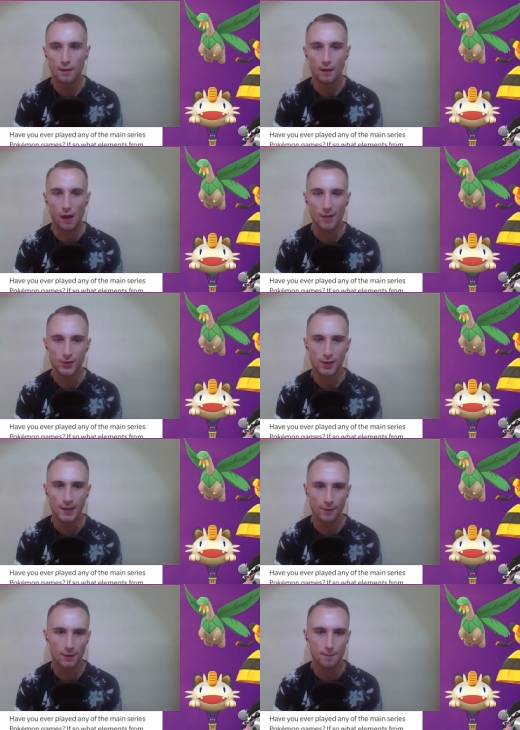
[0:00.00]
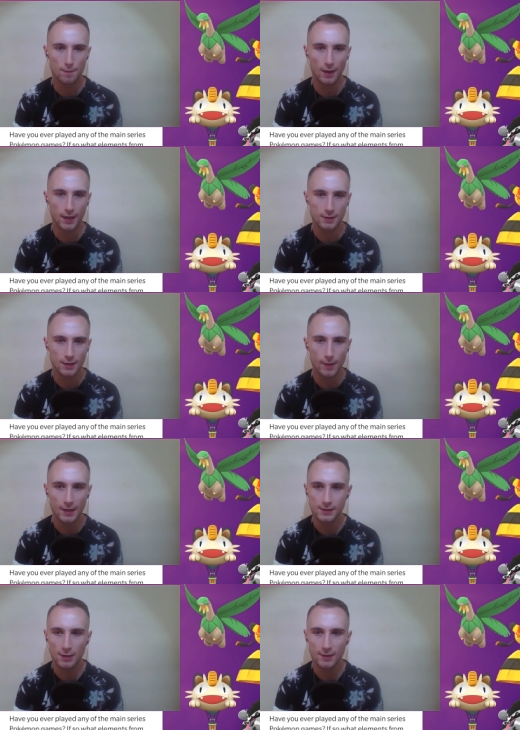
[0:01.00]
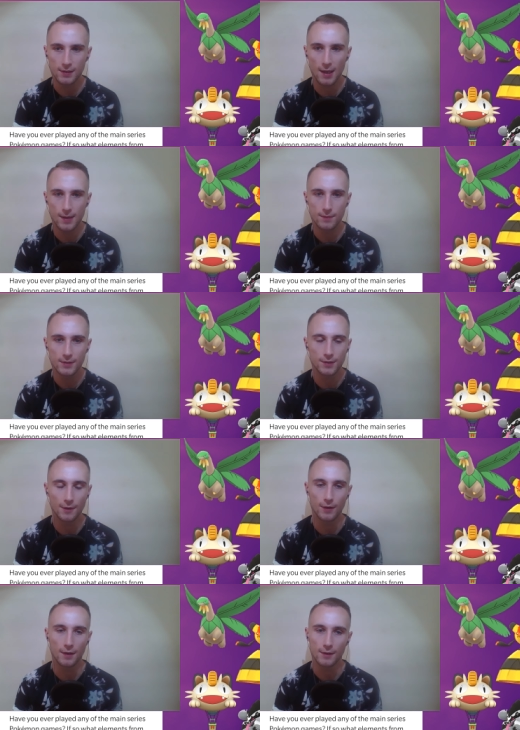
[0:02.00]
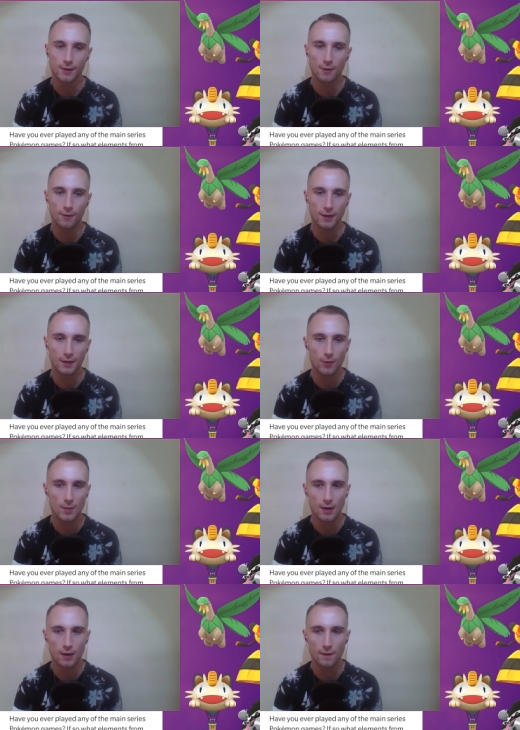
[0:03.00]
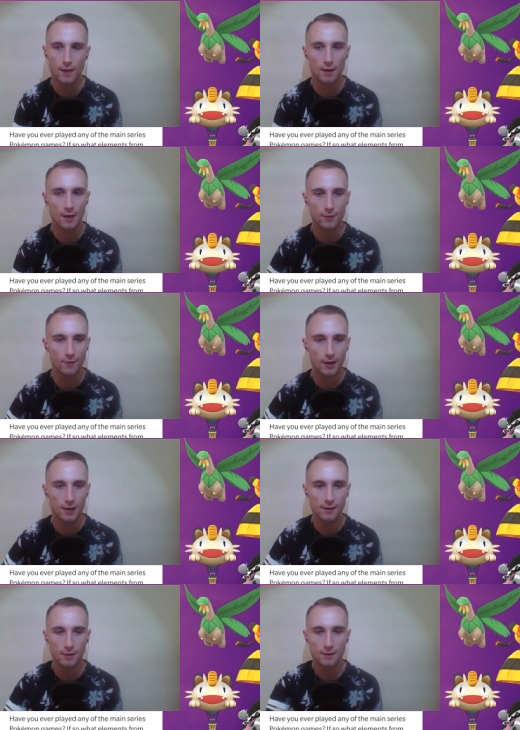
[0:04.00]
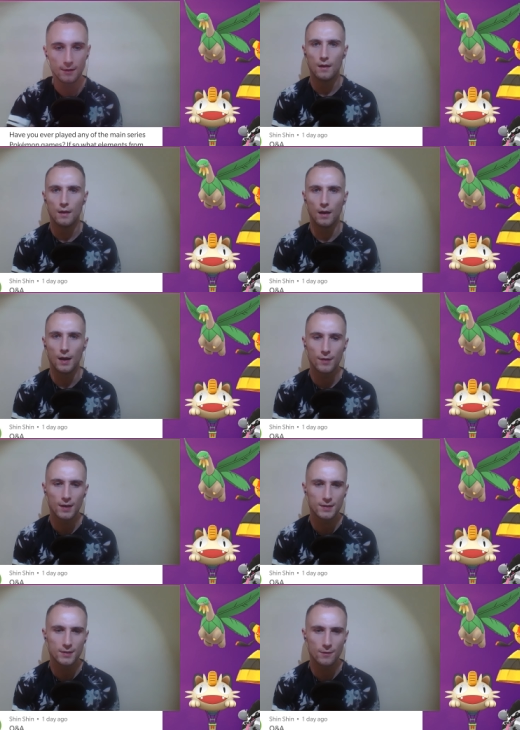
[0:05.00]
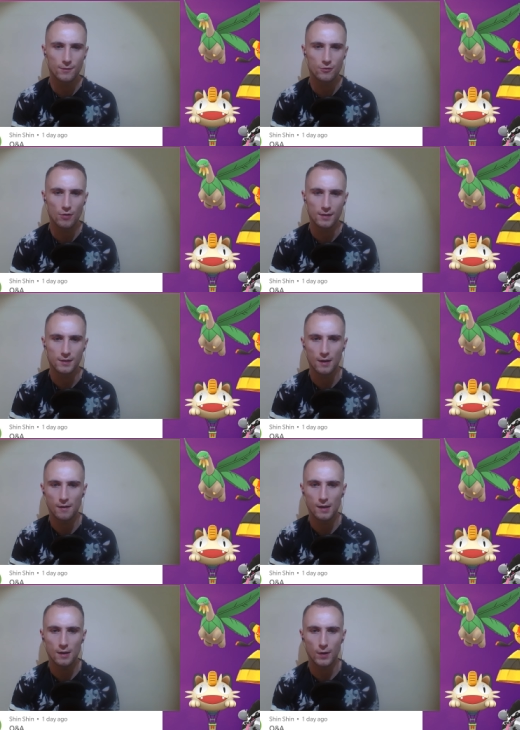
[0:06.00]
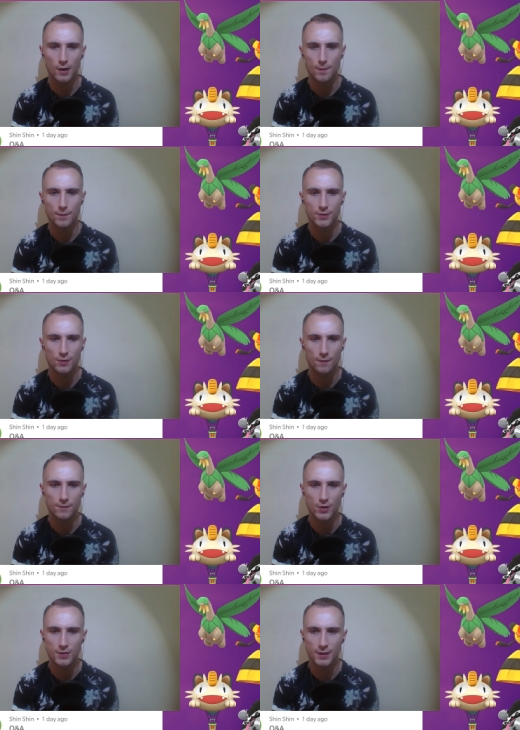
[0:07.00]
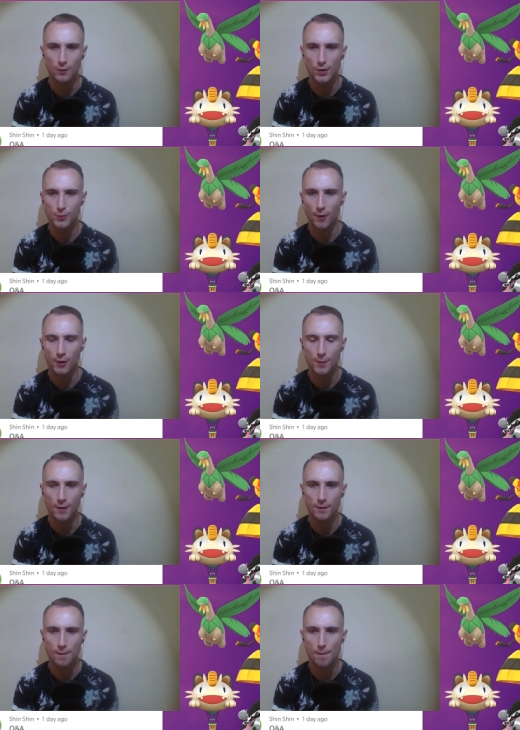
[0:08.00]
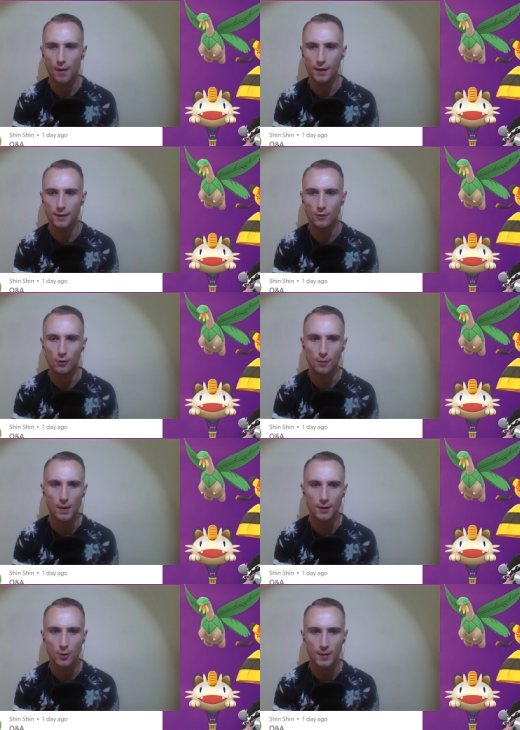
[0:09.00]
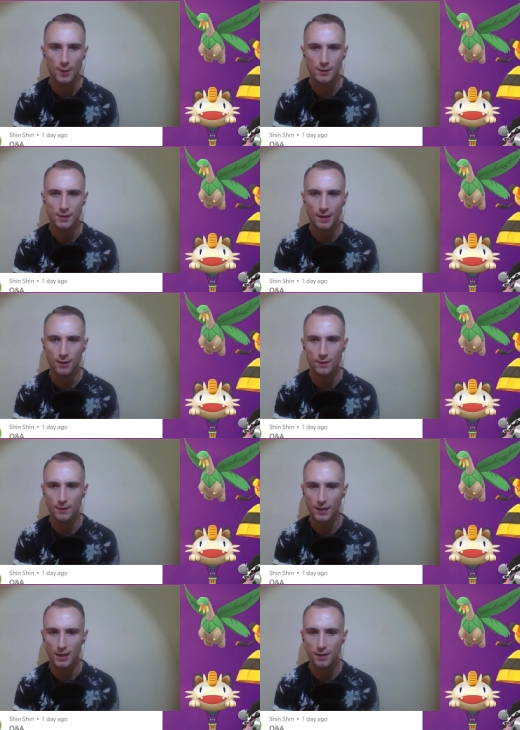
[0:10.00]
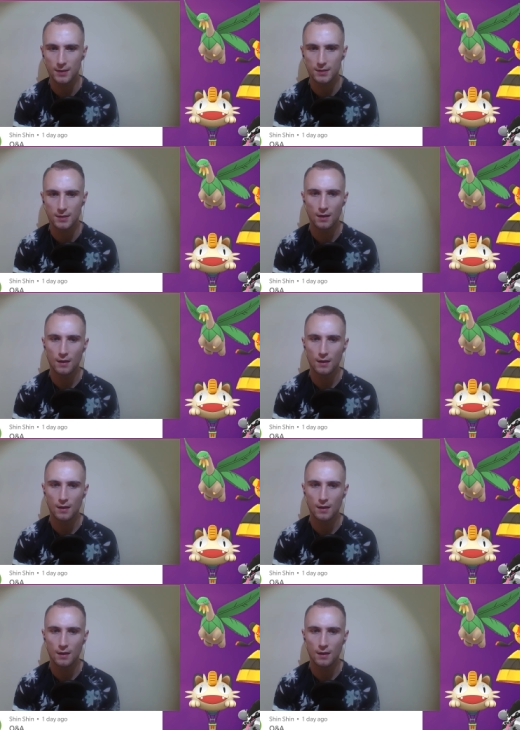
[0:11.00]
I've actually never played the main series games, so I can't really comment on that, I'm afraid. I have a list of criteria when I'm sort of choosing which Pokemon might or might not be able to take on the leaders.